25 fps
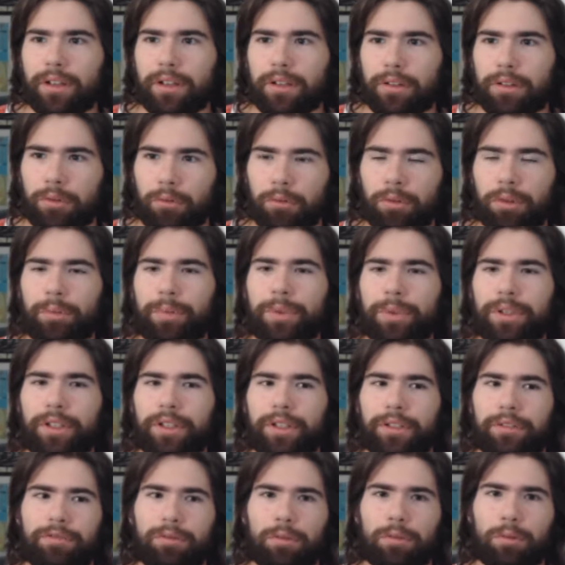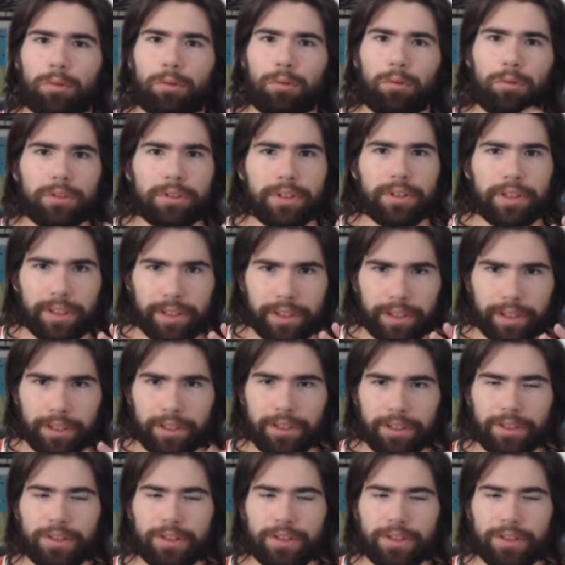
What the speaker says: would be for old things,